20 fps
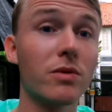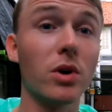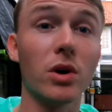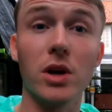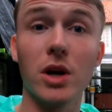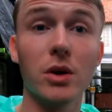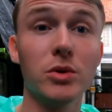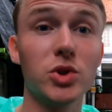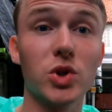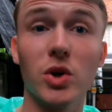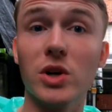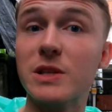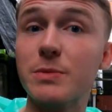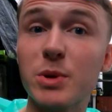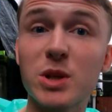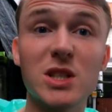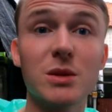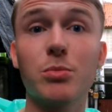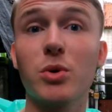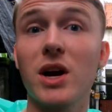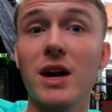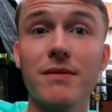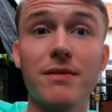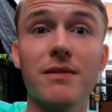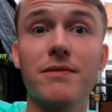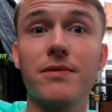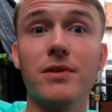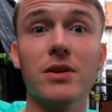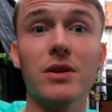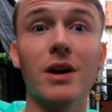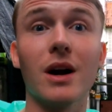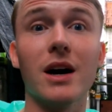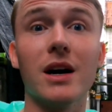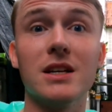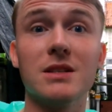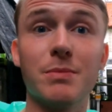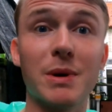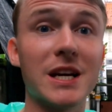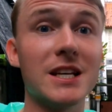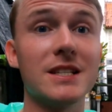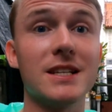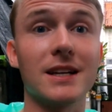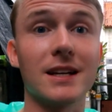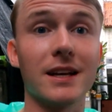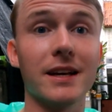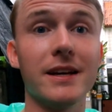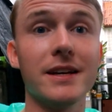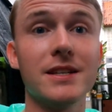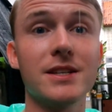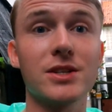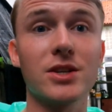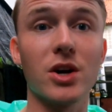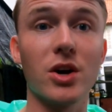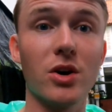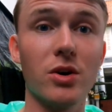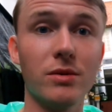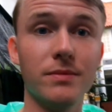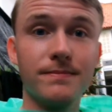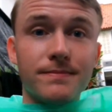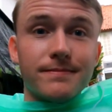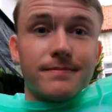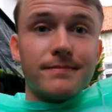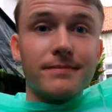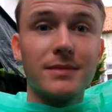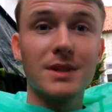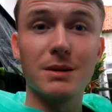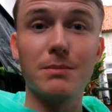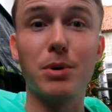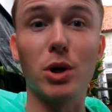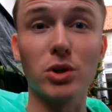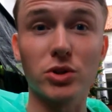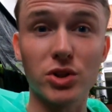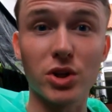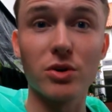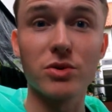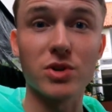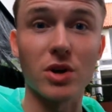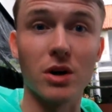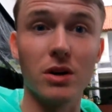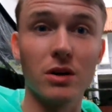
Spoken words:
we've got no choice but to brave it for you guys, basically. So, ponchos